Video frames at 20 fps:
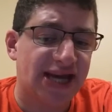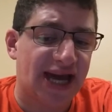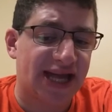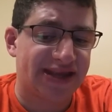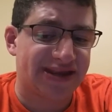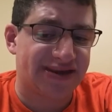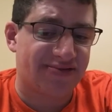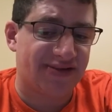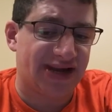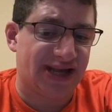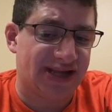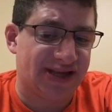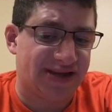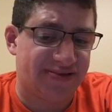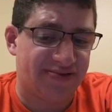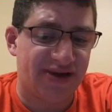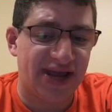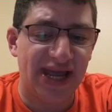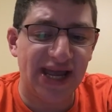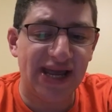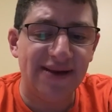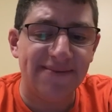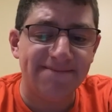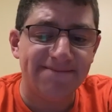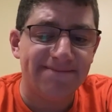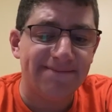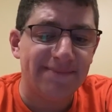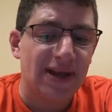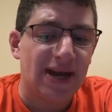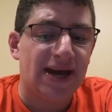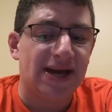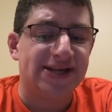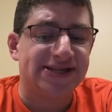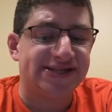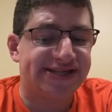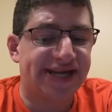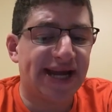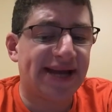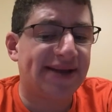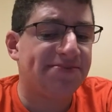Second place are the Houston
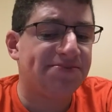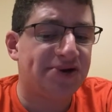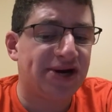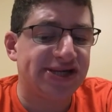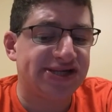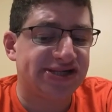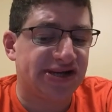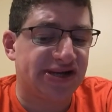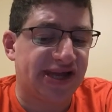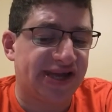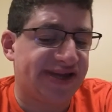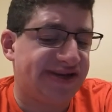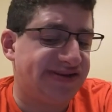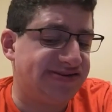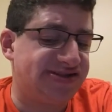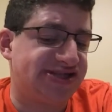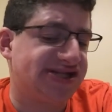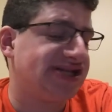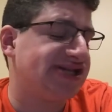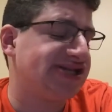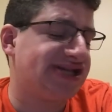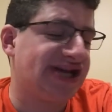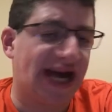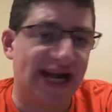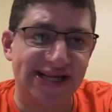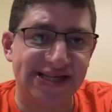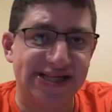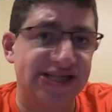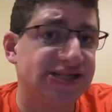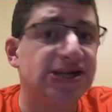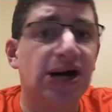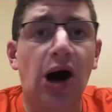Texans, also at 3-3.